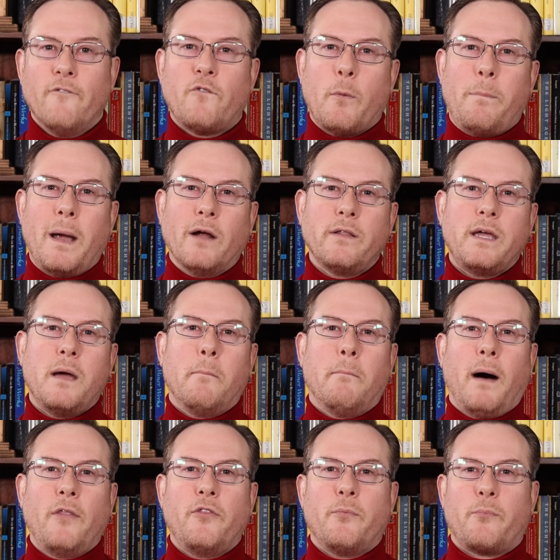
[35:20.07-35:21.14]
For barely a
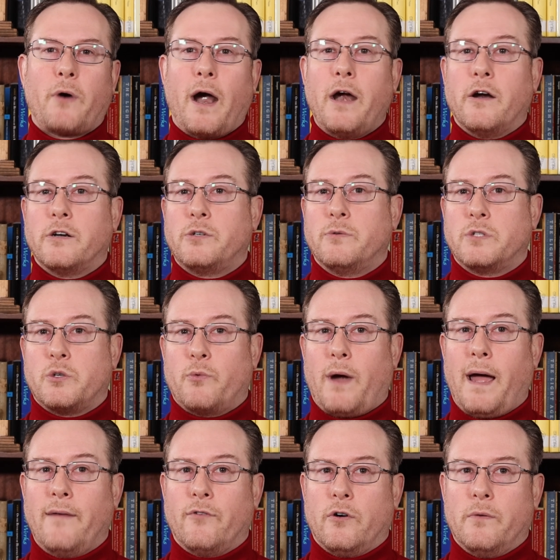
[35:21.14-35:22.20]
month prior to its
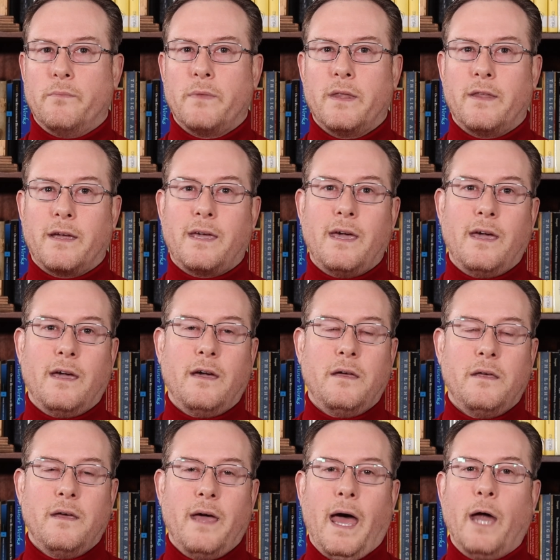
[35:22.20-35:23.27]
arrival, the
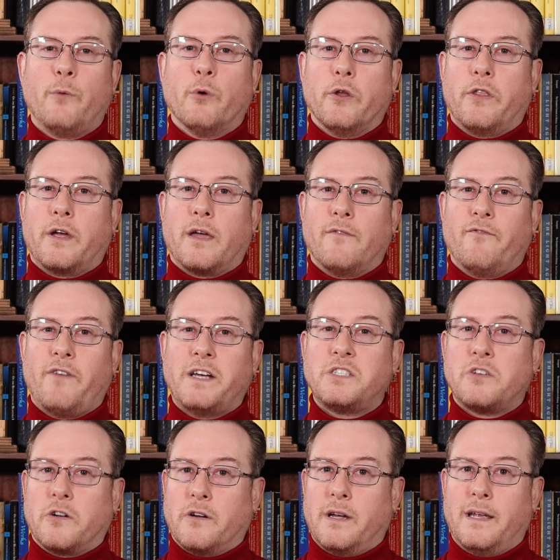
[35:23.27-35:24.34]
king, Edward the
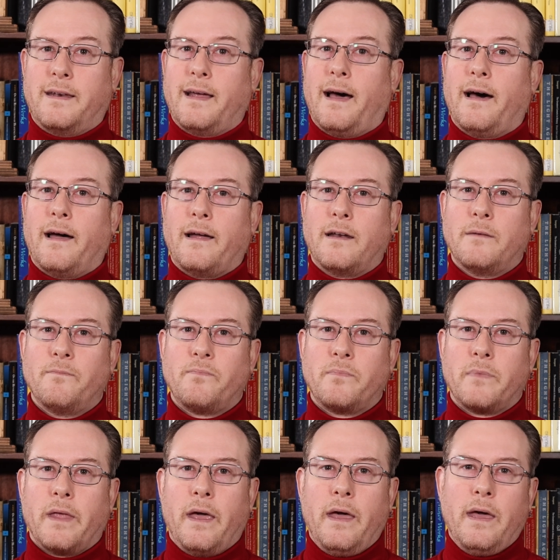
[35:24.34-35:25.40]
Confessor, had died.
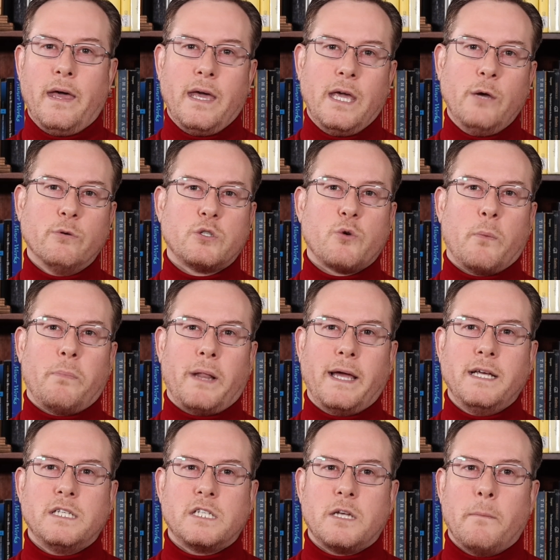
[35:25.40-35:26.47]
He was
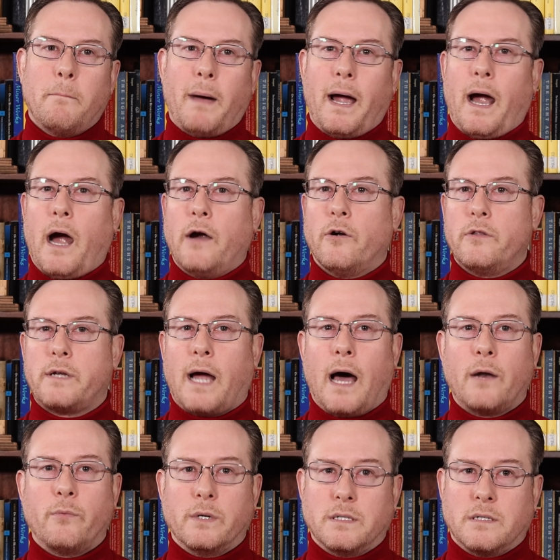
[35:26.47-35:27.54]
replaced by Harold
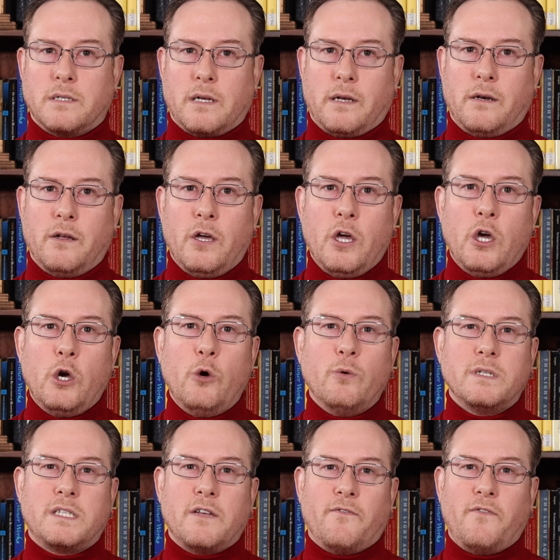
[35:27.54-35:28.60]
Godwinson, who
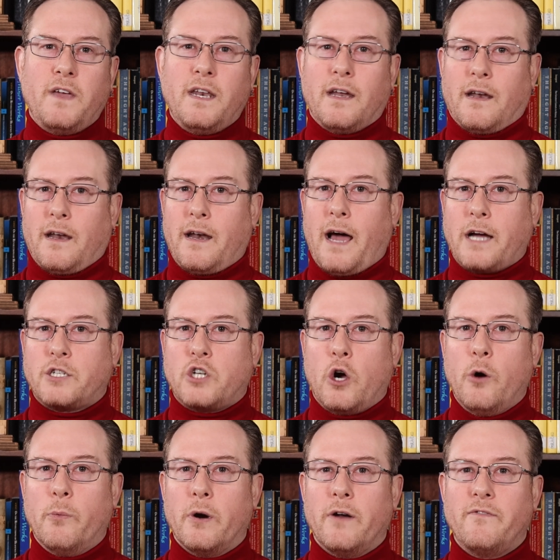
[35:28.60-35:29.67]
was defeated in
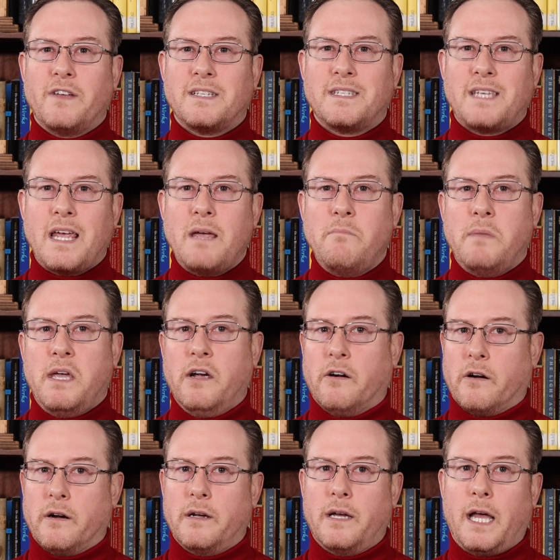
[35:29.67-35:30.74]
October of the same
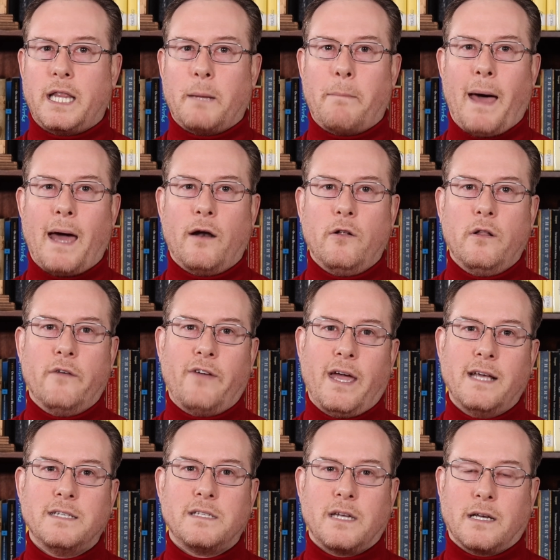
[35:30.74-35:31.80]
year at the Battle of
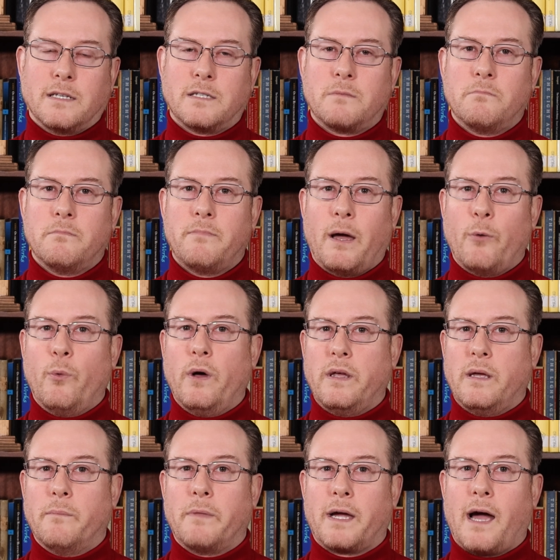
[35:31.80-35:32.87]
Hastings by
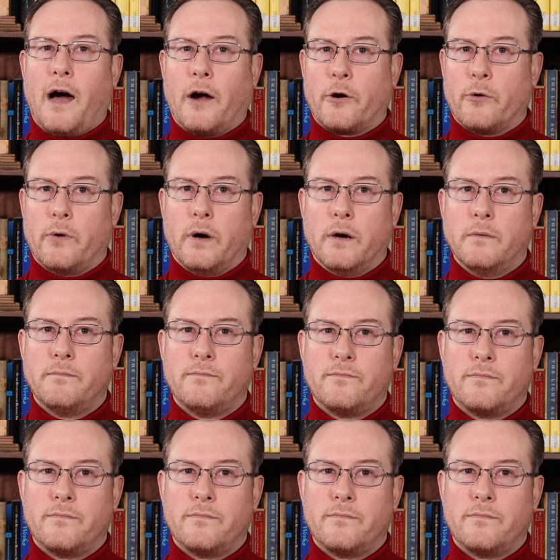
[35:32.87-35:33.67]
William the Conqueror.